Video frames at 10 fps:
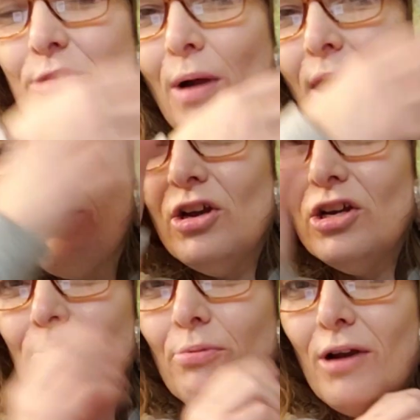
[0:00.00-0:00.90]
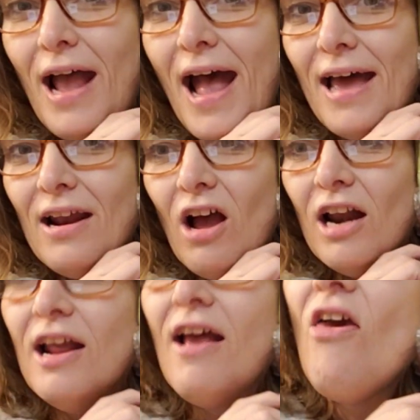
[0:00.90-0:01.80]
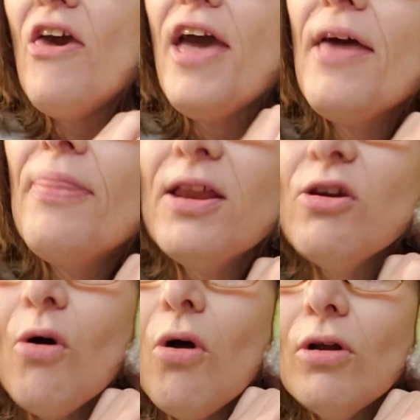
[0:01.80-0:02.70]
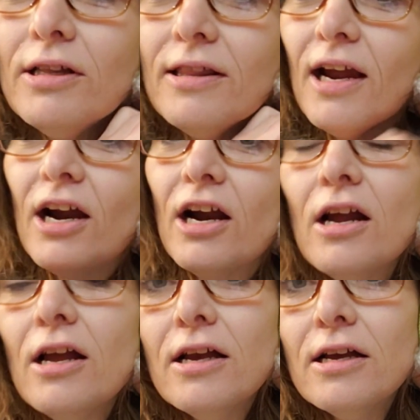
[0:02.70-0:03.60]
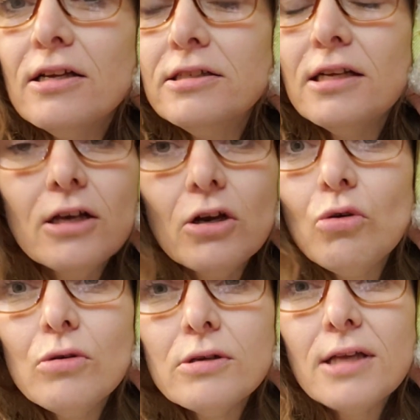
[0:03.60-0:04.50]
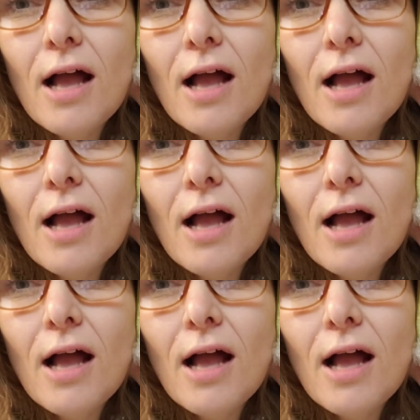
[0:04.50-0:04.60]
it's probably good to put a hat on. And then you hold it there till it cools